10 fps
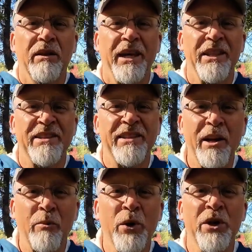And the
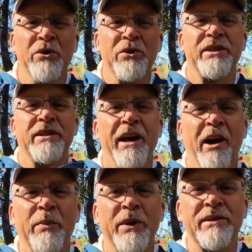setup we used to
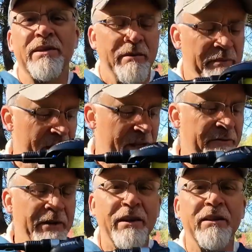help us be
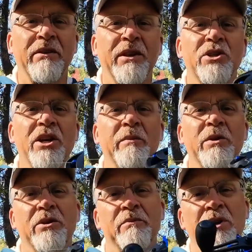effective in the
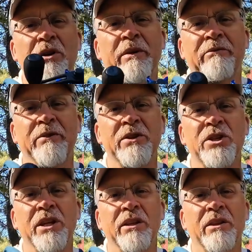championship tournament
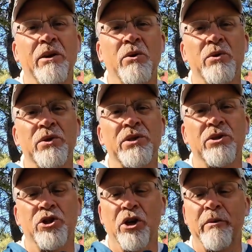fishing those
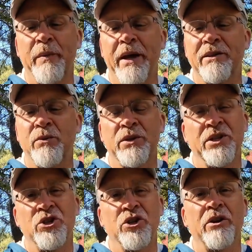jerkbaits was
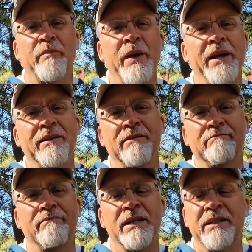a jerkbait
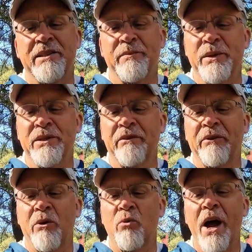
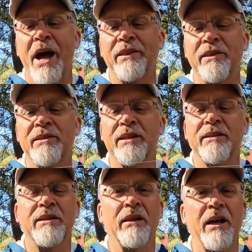specific rod. The
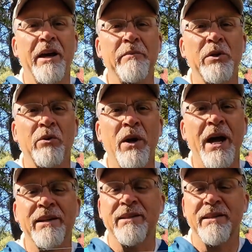Sixgill Heimdall
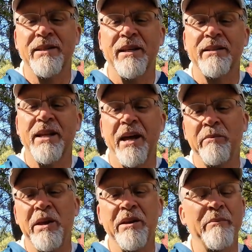rod is a 6.9
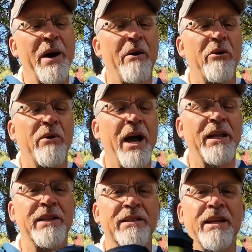medium power
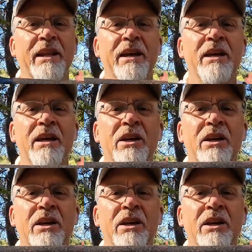rod that's got a